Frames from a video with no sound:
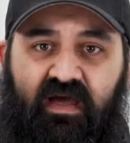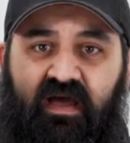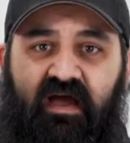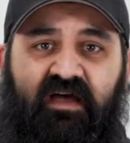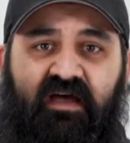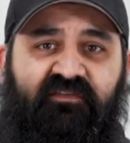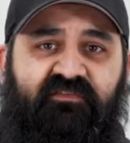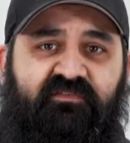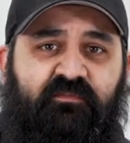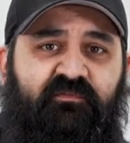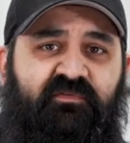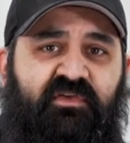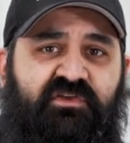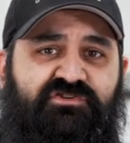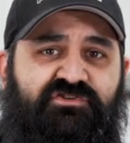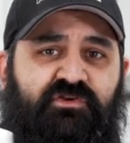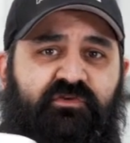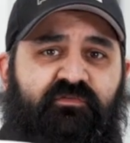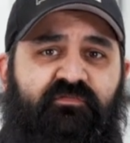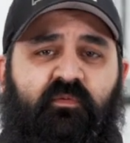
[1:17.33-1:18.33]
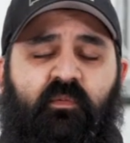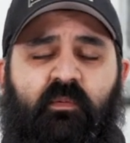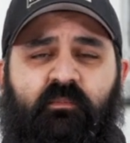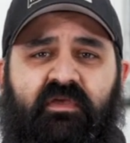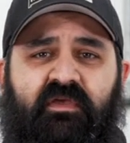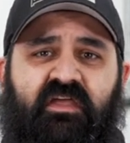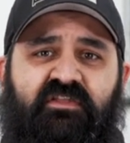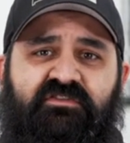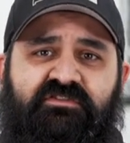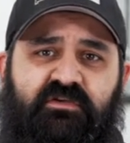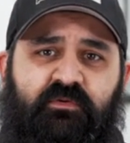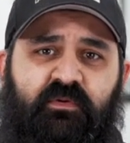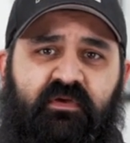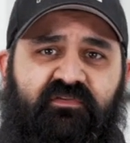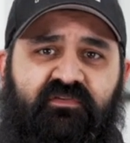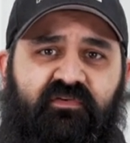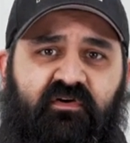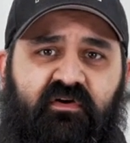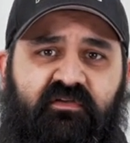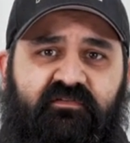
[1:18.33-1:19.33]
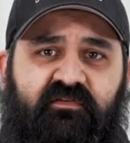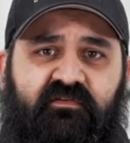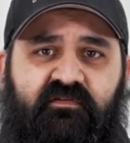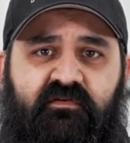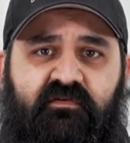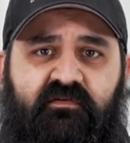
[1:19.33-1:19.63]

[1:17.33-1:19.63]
And some tissue for when we get too excited.